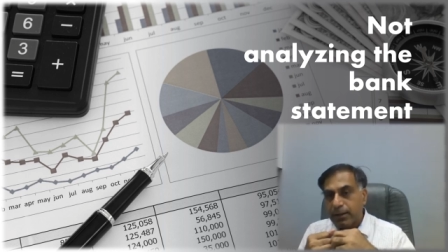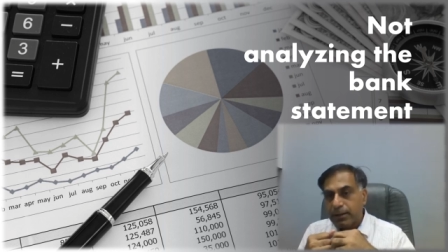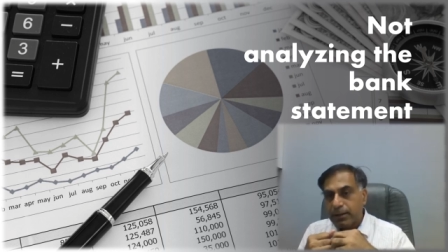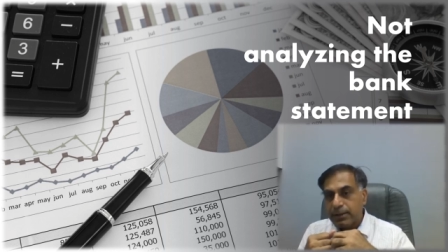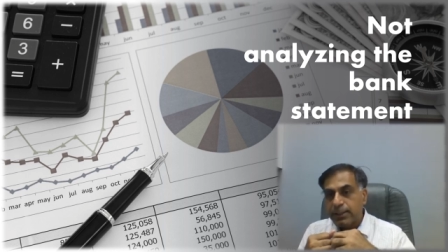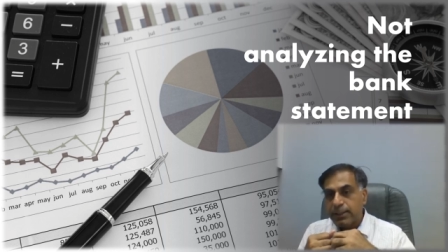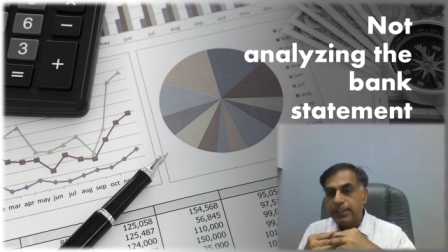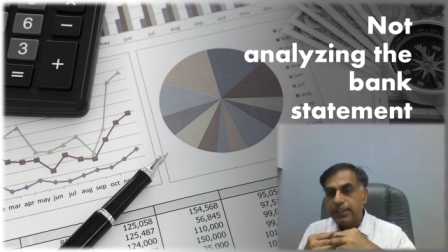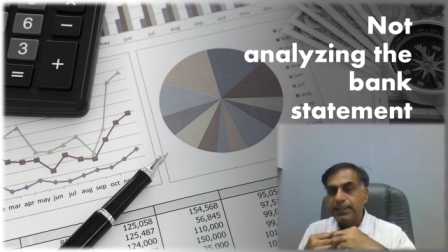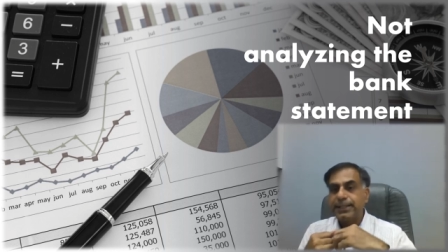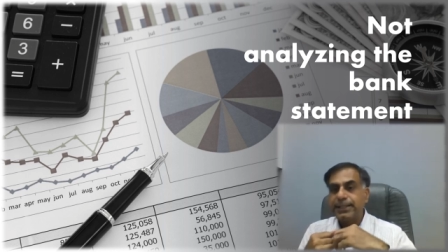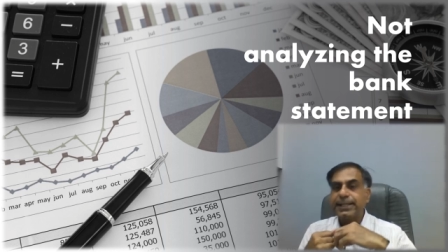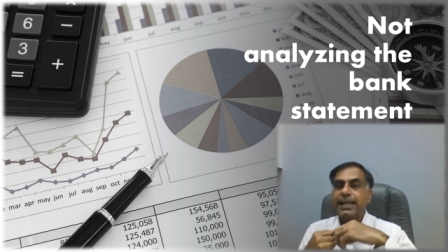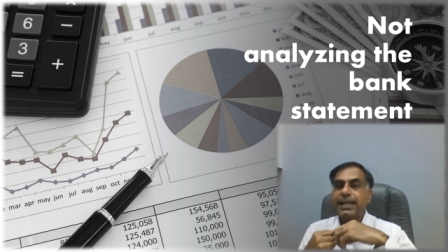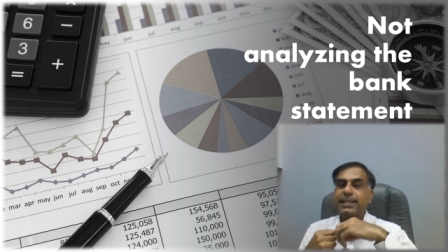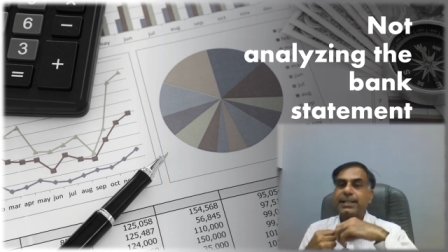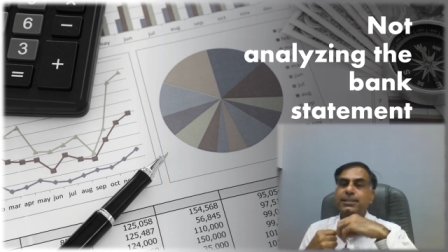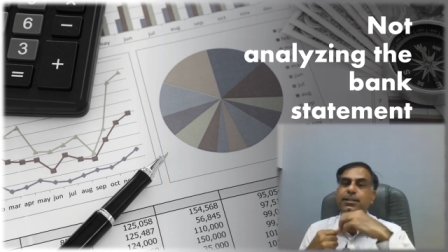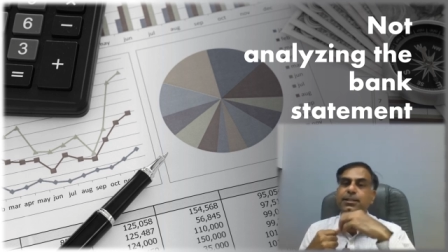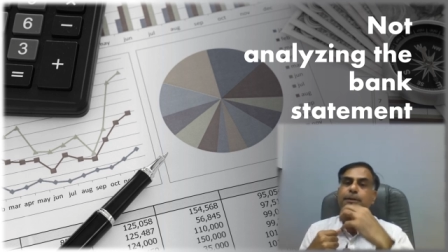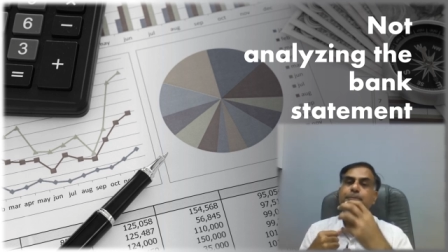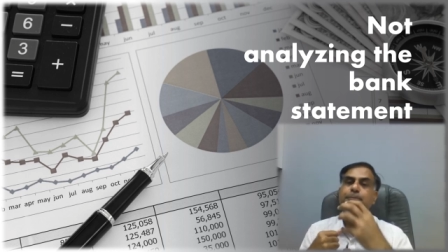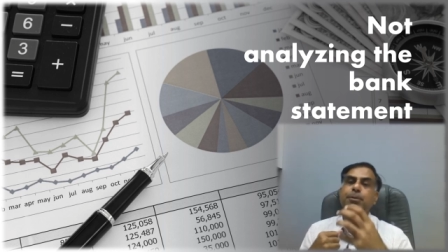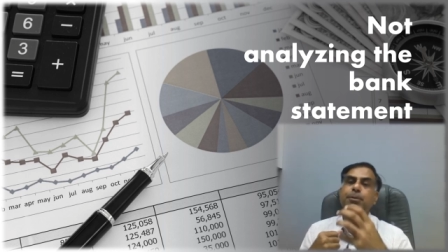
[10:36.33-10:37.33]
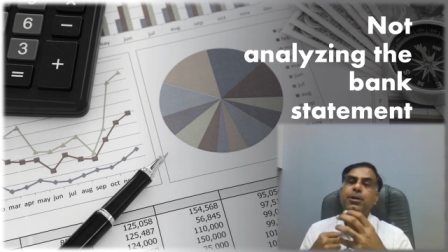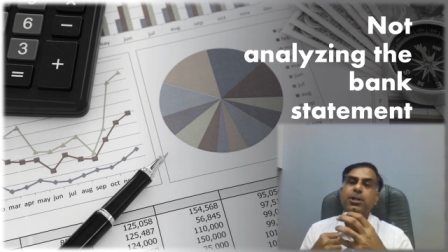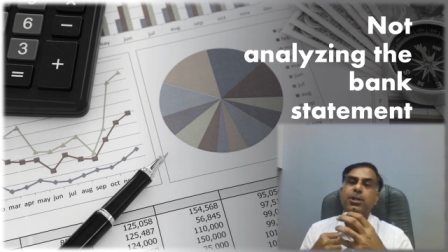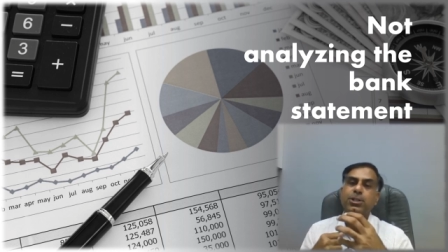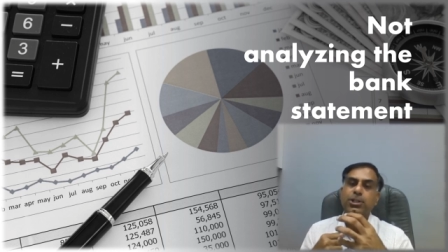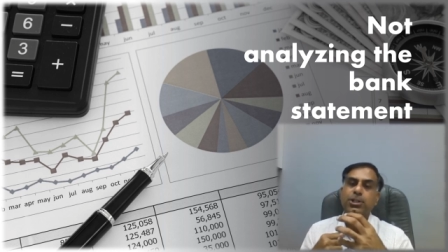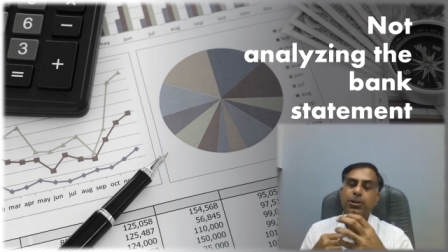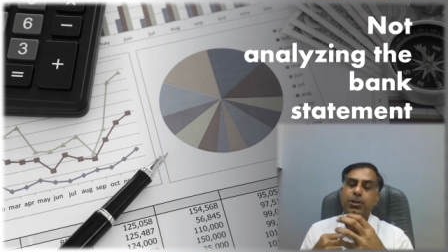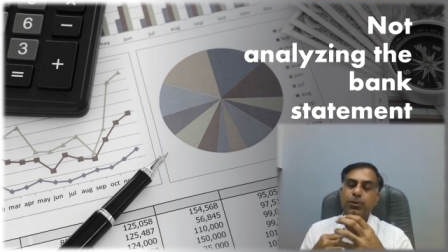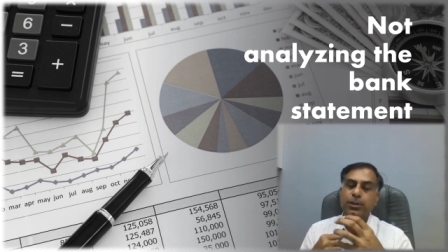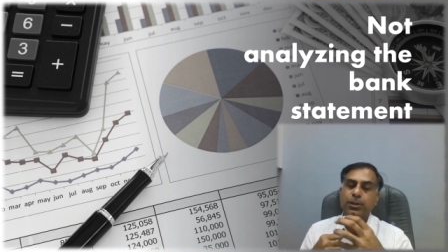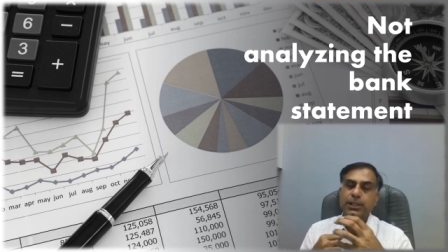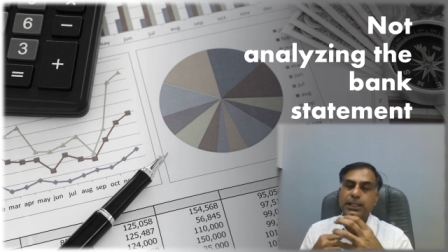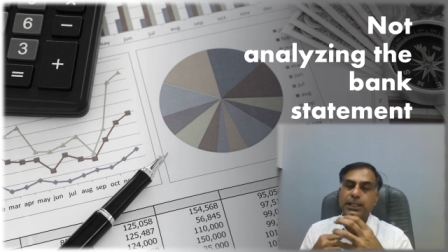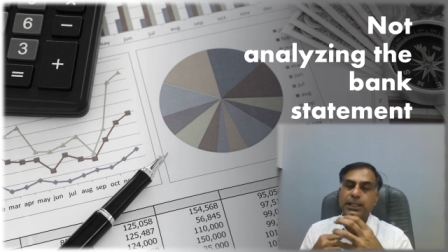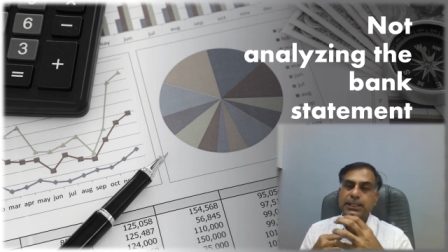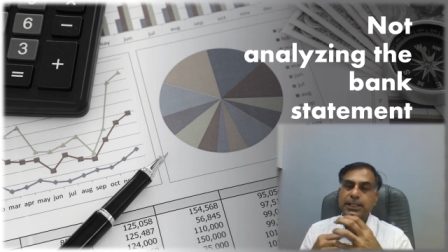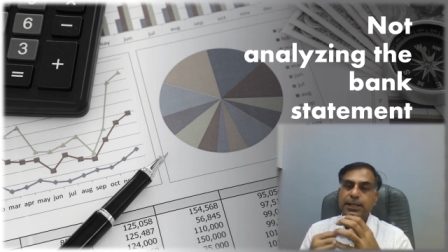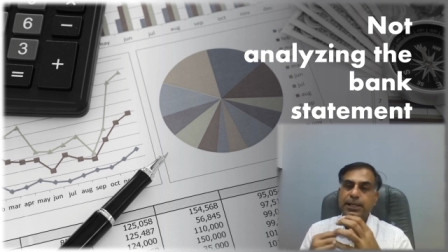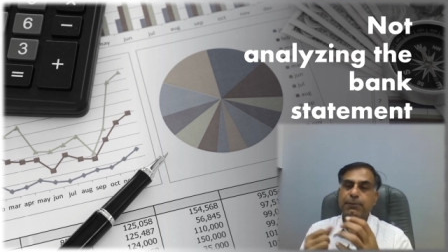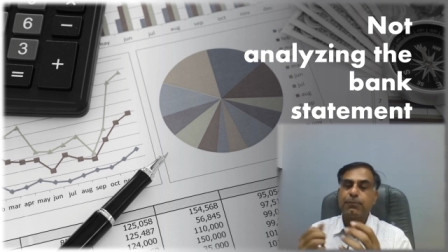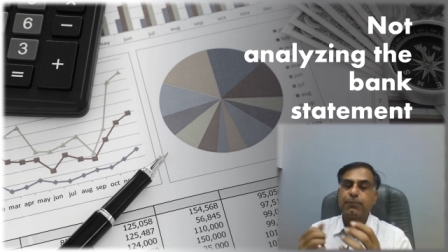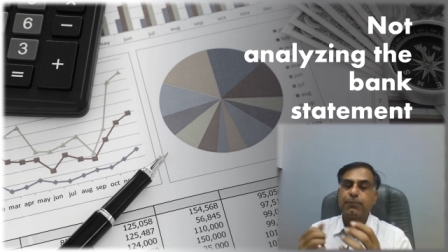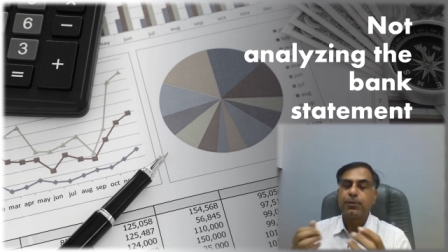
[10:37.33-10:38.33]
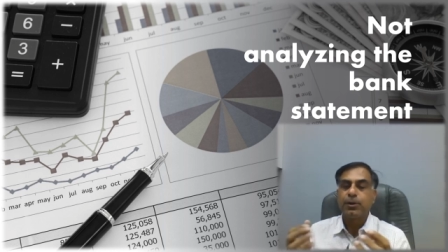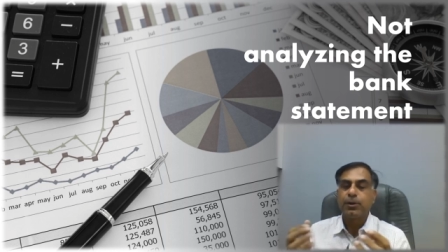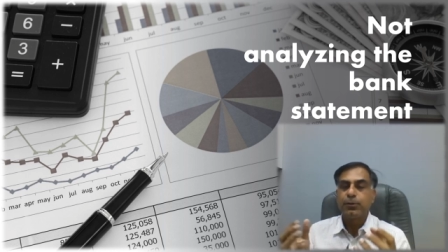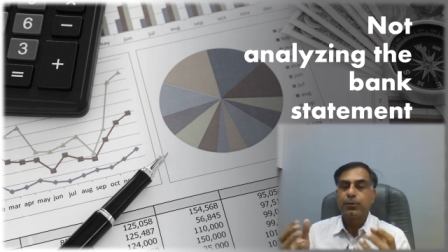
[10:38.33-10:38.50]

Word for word: the tax repercussion on the same,